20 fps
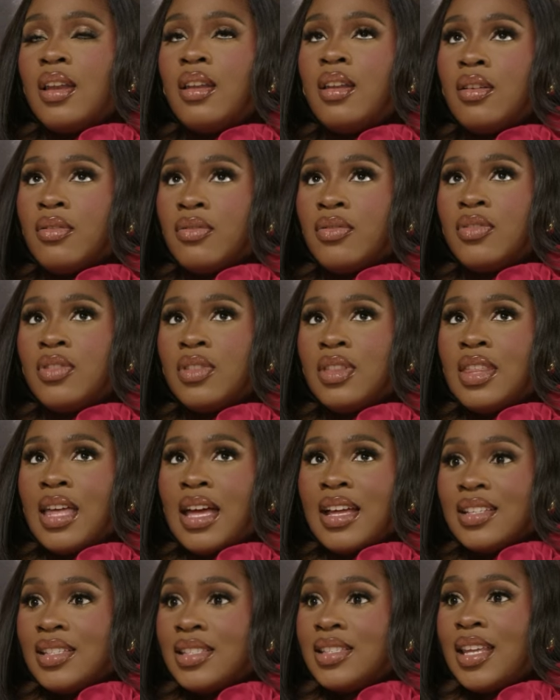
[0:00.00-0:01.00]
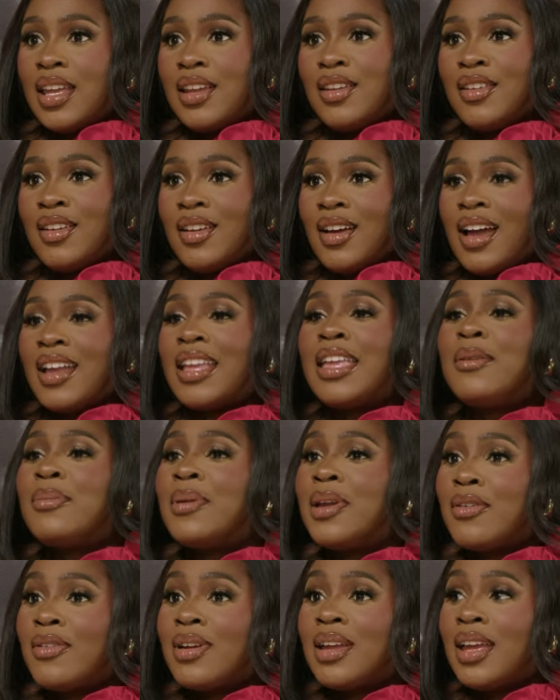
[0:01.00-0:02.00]
love that scent. I keep
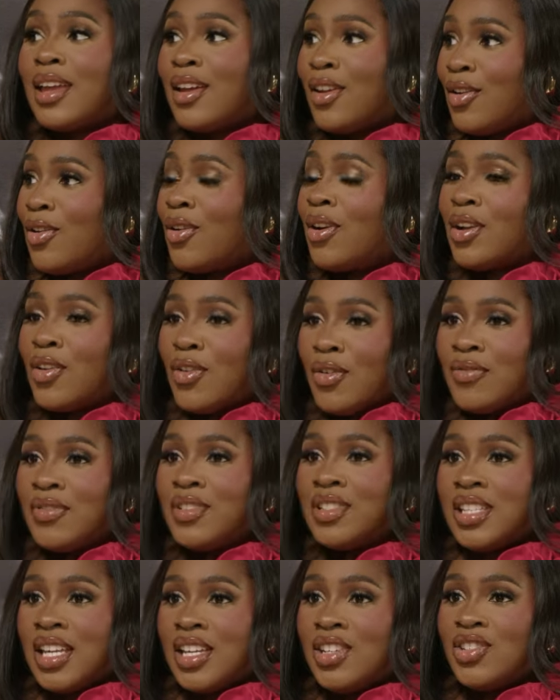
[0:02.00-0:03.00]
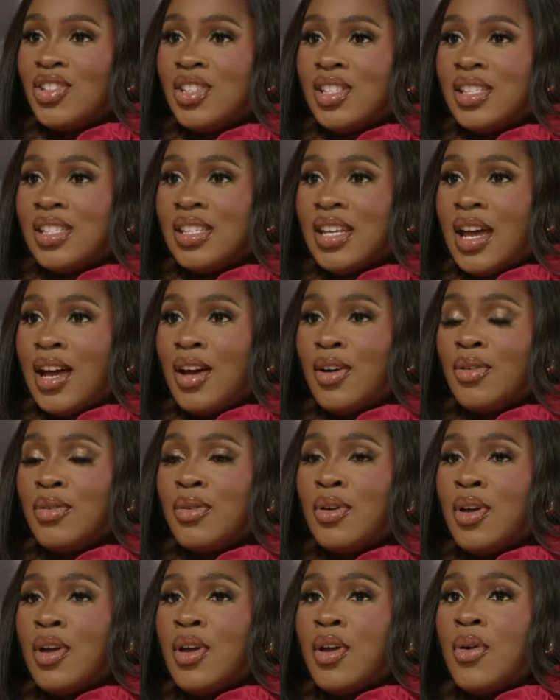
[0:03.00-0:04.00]
hearing it a lot in conversations
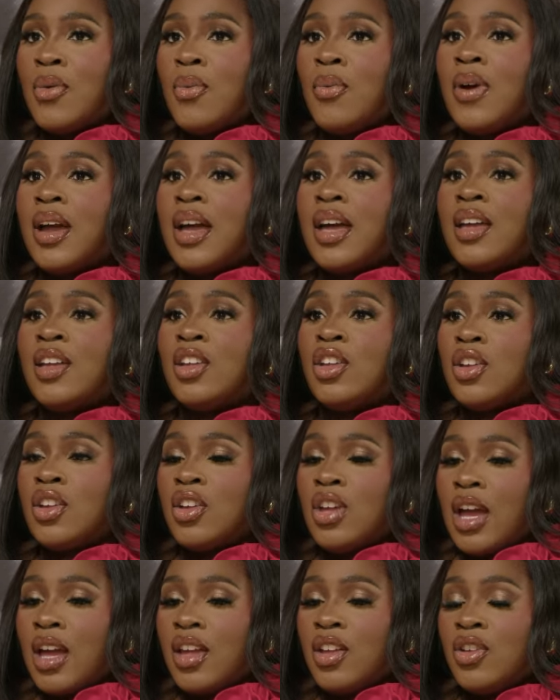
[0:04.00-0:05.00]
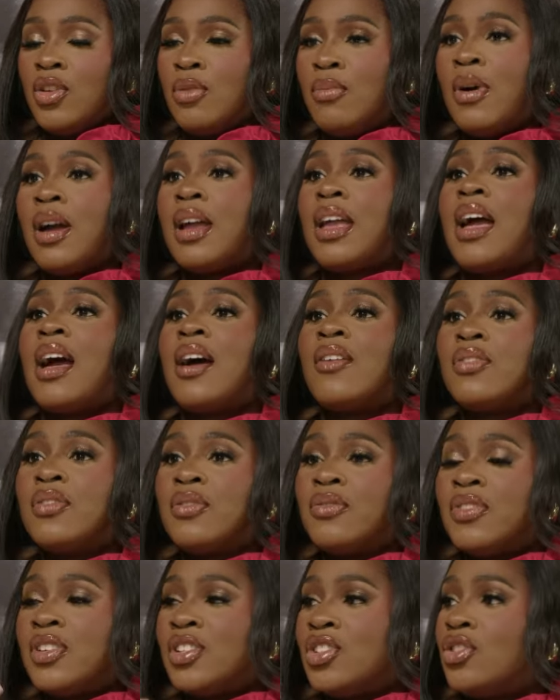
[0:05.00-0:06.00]
now where you might have
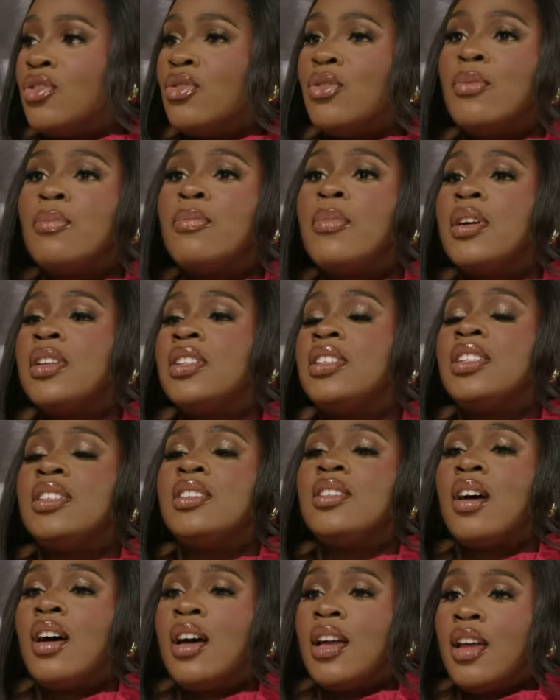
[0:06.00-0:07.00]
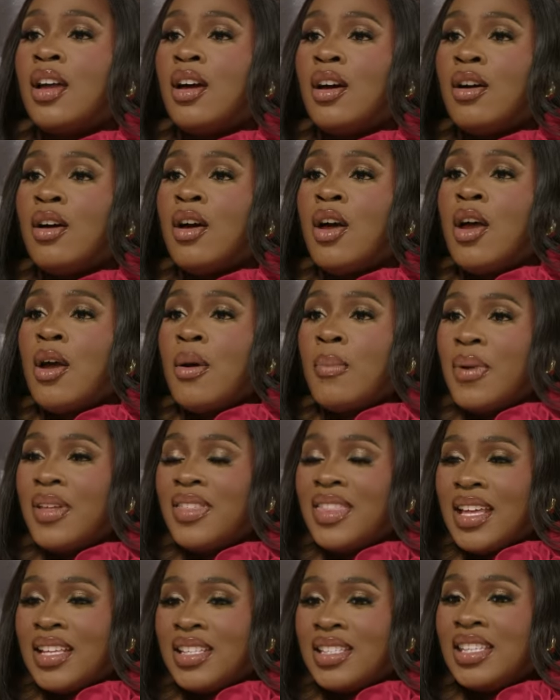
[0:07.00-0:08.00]
a vision or a desire,
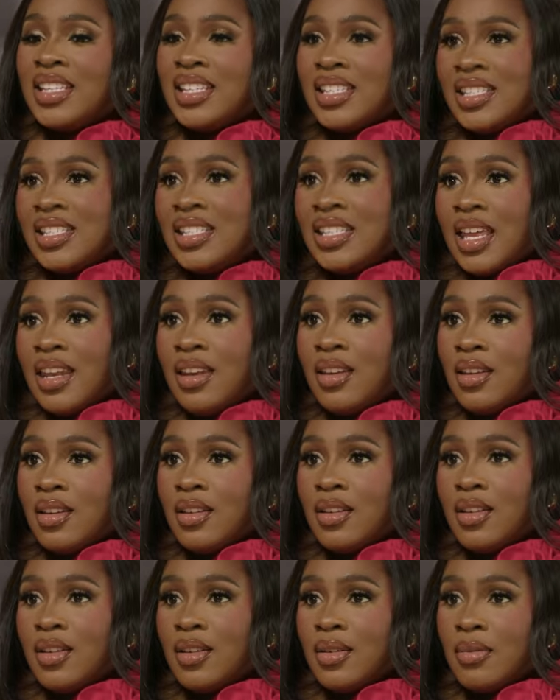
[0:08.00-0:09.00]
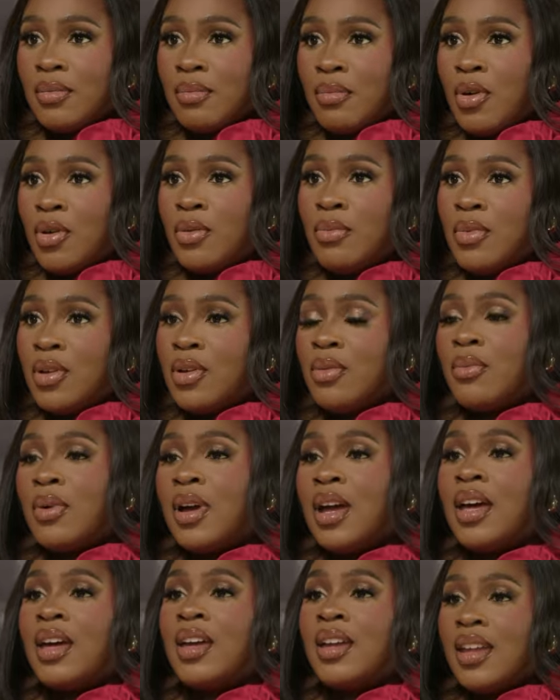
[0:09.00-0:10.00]
but there's this scent moment
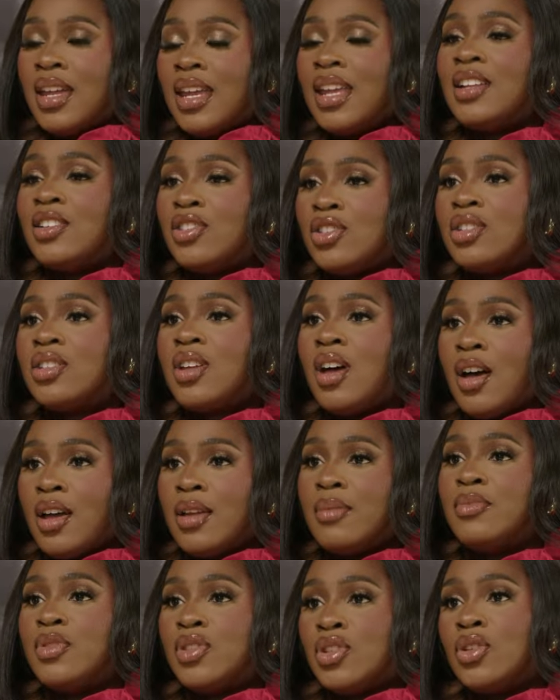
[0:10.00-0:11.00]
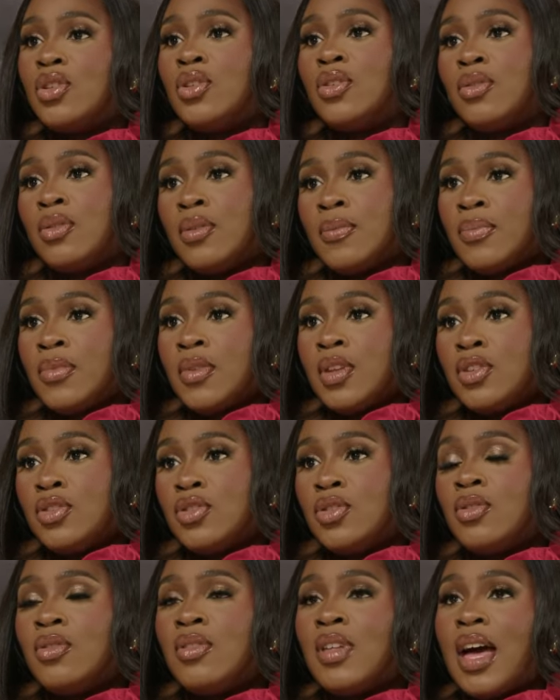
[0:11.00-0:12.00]
where it's time to
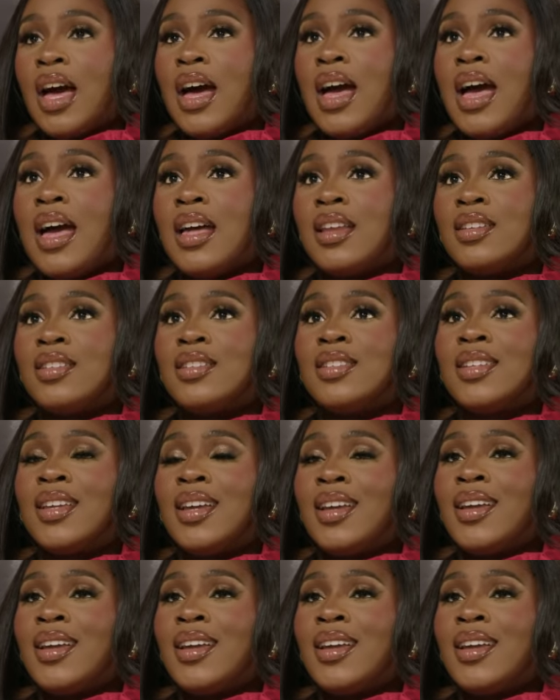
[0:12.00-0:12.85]
do that. And